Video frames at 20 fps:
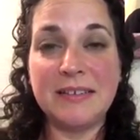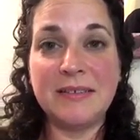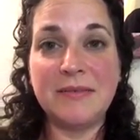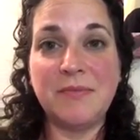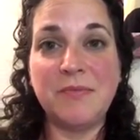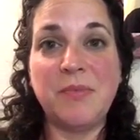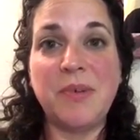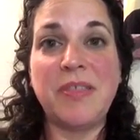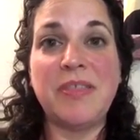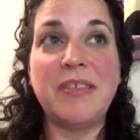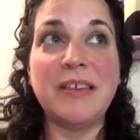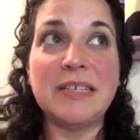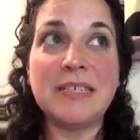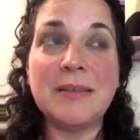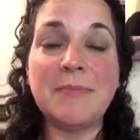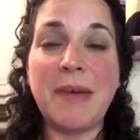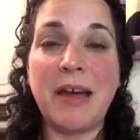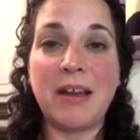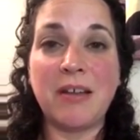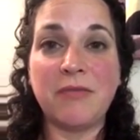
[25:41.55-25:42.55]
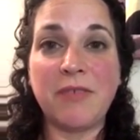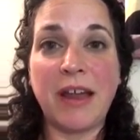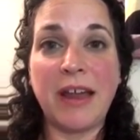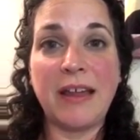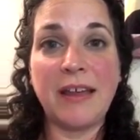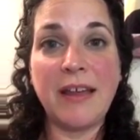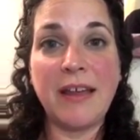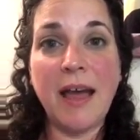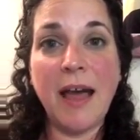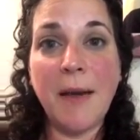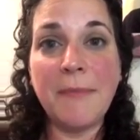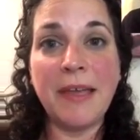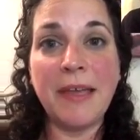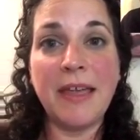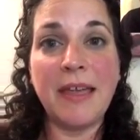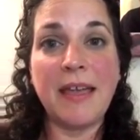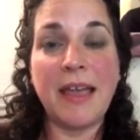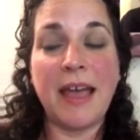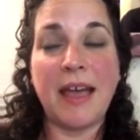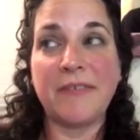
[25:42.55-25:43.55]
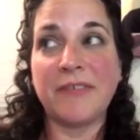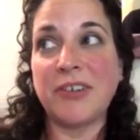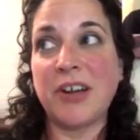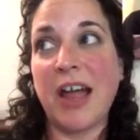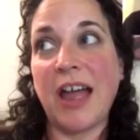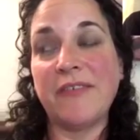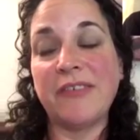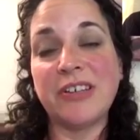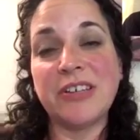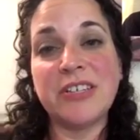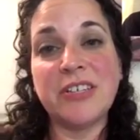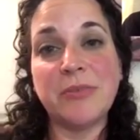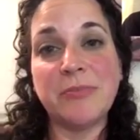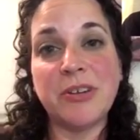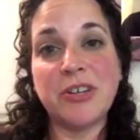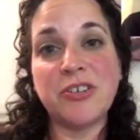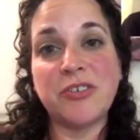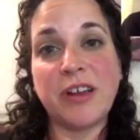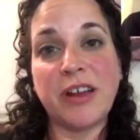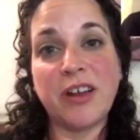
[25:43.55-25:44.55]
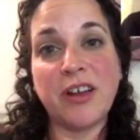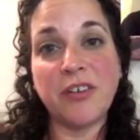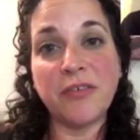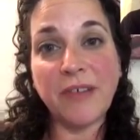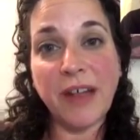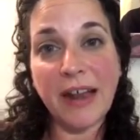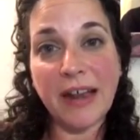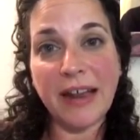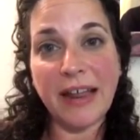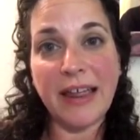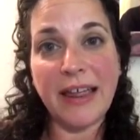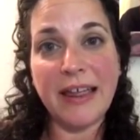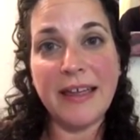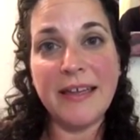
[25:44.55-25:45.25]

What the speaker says: with this amount of rain coming after having so much rain already,